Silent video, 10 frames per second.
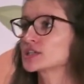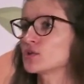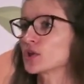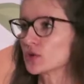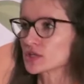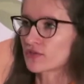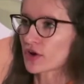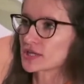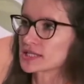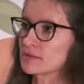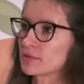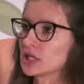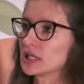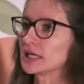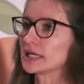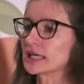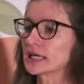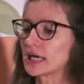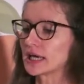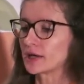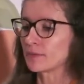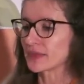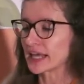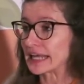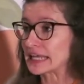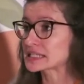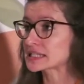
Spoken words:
So it looks very similar like an